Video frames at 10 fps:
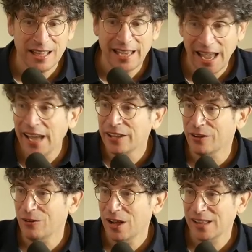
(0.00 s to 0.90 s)
they hate
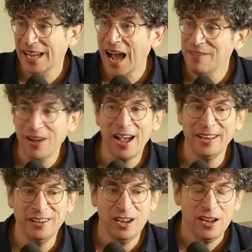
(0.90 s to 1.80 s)
you. Like I've
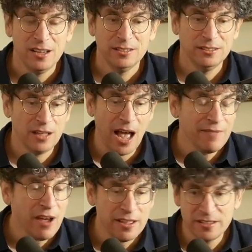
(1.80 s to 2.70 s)
gotten
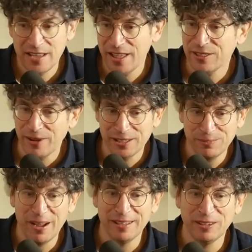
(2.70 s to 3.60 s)
I've gotten death threats
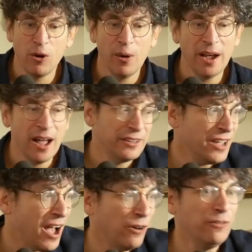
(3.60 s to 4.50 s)
by going on
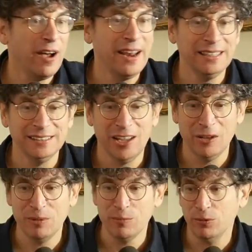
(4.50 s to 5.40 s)
Yahoo Finance and
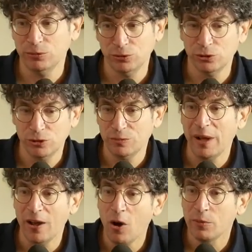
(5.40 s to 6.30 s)
telling people you shouldn't
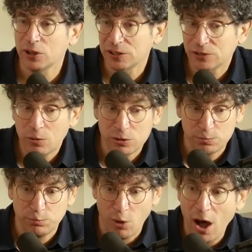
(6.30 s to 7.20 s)
buy a home because if
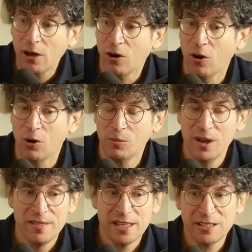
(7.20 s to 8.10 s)
someone bought a home,
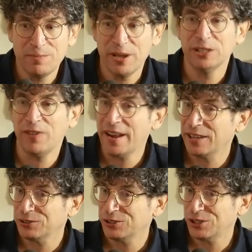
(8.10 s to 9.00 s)
that's the biggest
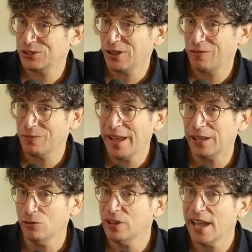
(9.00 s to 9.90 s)
financial decision they'll ever
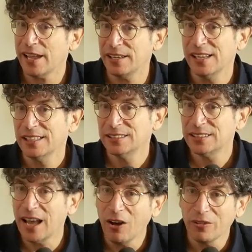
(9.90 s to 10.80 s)
make. You can't
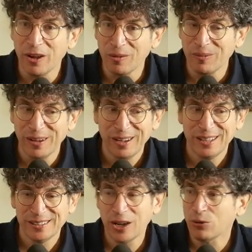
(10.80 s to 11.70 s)
tell them
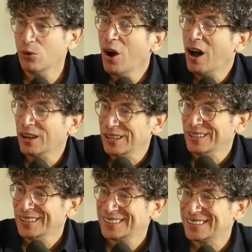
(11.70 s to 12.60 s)
they're wrong.
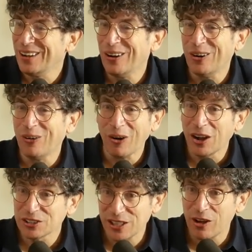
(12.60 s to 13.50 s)
Right. So, right. or
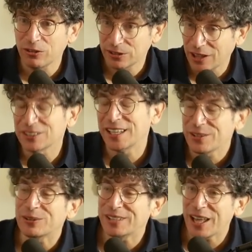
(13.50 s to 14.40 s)
else they'll they'll
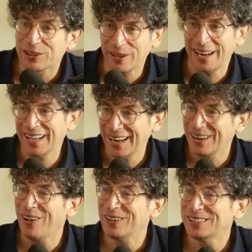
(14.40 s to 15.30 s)
send you a death threat. I get it
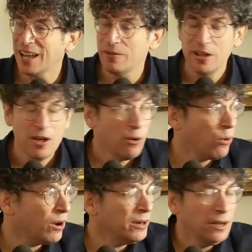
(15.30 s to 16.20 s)
all the time. Right.
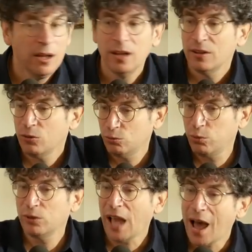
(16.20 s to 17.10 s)
Or
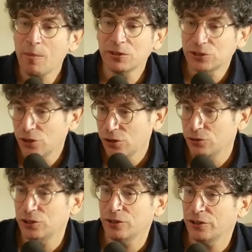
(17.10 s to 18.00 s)
how much do you
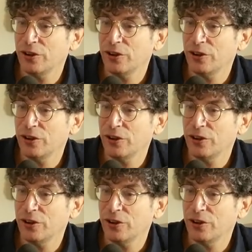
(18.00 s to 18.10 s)
use your